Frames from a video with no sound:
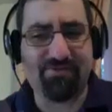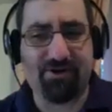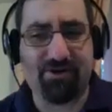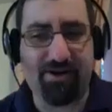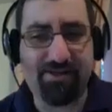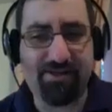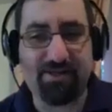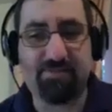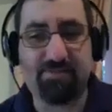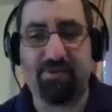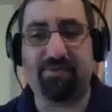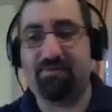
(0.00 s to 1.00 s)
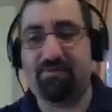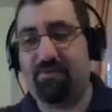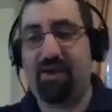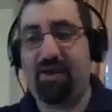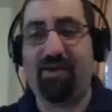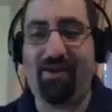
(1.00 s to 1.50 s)
context, but
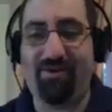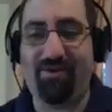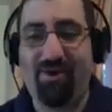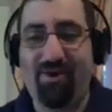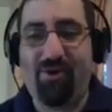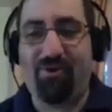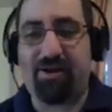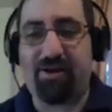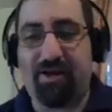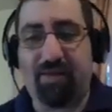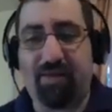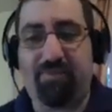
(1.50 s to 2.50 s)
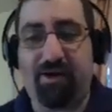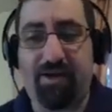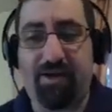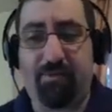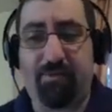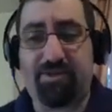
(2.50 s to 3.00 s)
hey, we're not going to get bogged
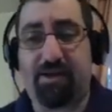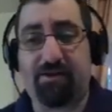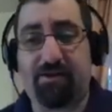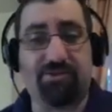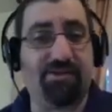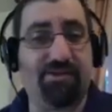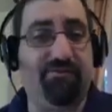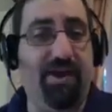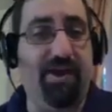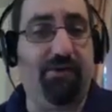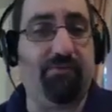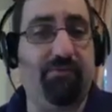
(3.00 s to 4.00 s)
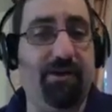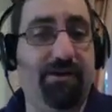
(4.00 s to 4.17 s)
down with technical stuff now, right?